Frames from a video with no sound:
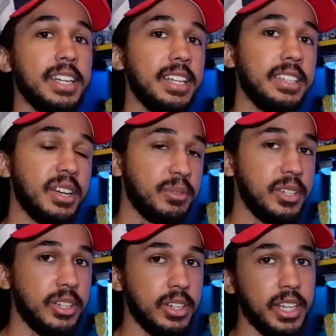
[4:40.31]
and I
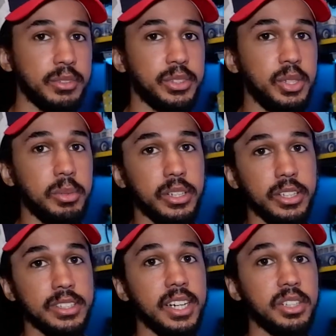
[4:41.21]
definitely could have two
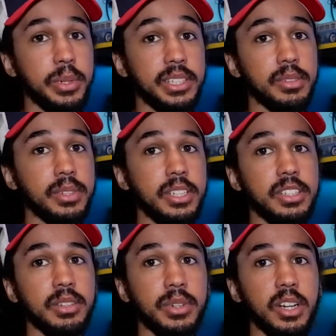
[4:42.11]
monitors that are
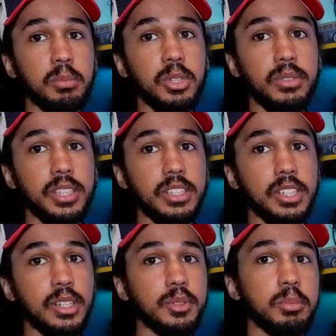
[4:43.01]
27-inch if I remove this
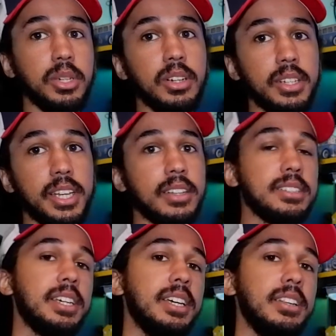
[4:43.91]
shelf and put it on the
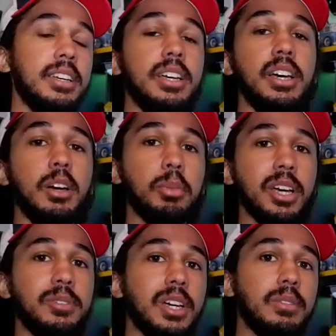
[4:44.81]
outside.
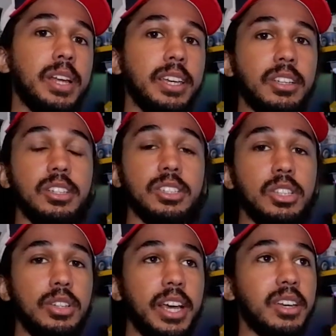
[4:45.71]
But if you have like
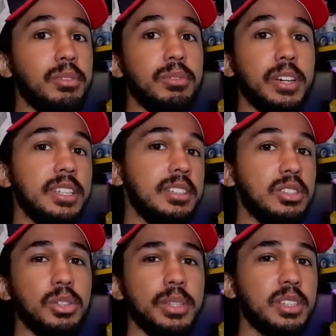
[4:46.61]
two
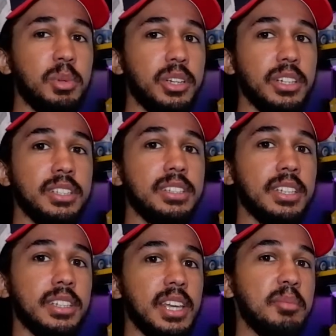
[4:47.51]
32-inch monitors,
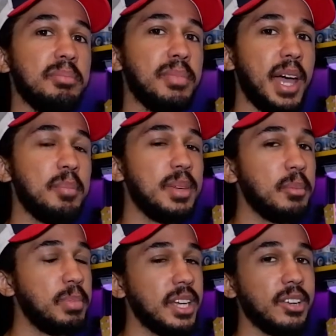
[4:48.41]
then it might
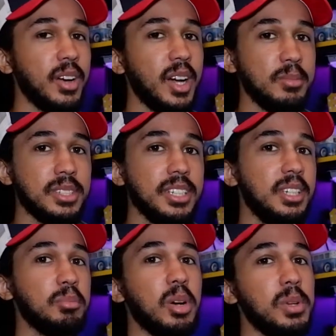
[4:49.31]
be a bit cramped.
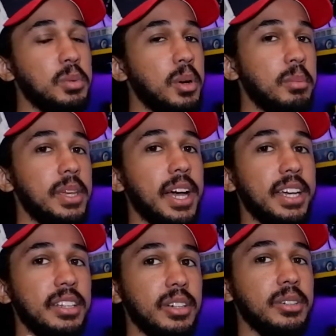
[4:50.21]
Probably won't be
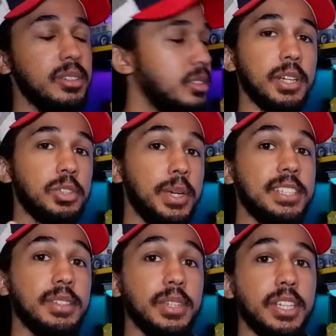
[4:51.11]
ideal. But
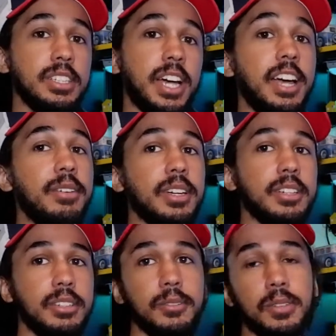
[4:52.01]
27-inch, I
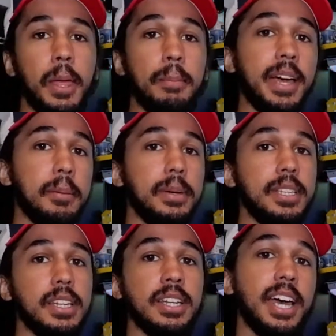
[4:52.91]
reckon, in my
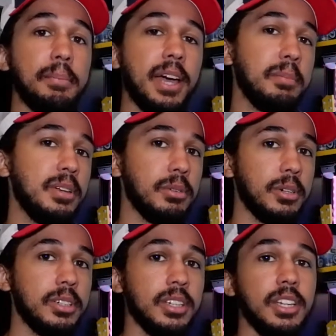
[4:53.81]
opinion, and I might be
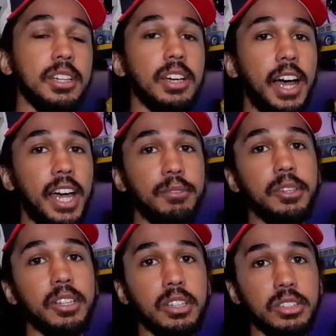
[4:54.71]
wrong, I
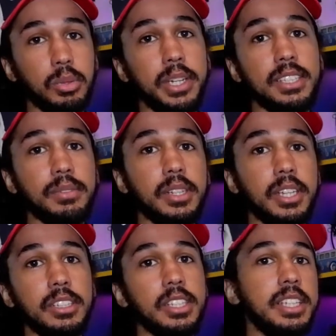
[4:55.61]
think
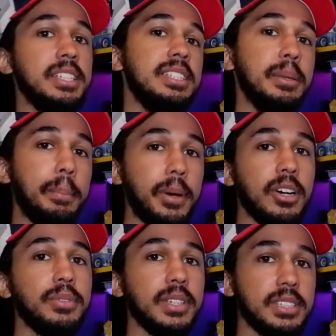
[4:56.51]
27-inch is the
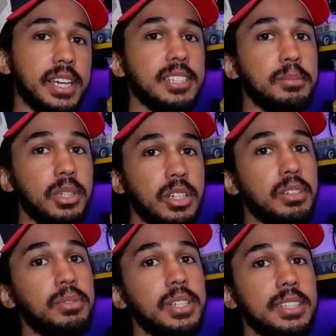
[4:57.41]
perfect size
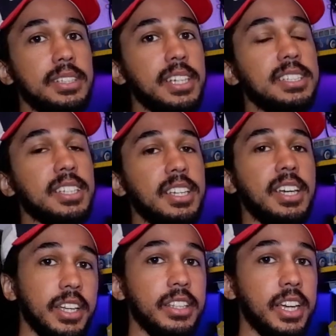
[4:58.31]
monitor for this desk.
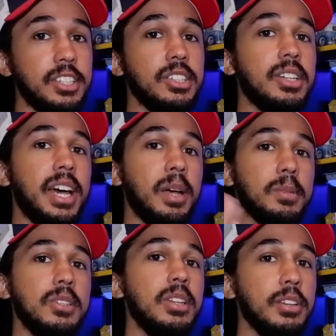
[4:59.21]
And yes, you could
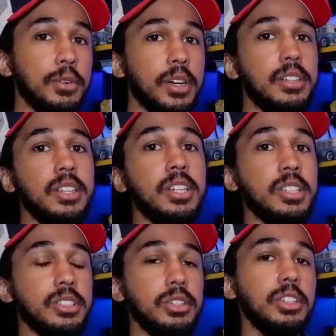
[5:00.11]
absolutely run
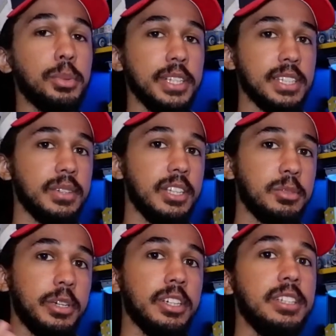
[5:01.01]
two
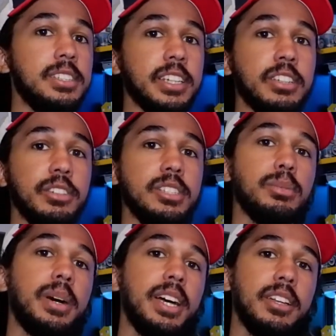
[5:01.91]
27-inch monitors, and the
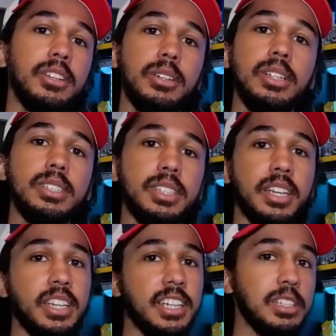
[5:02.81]
reason why I know this
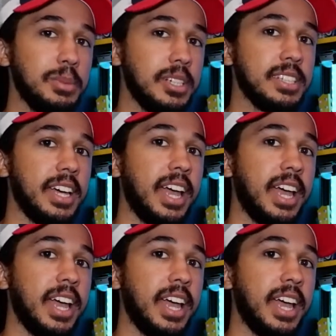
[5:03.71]
is because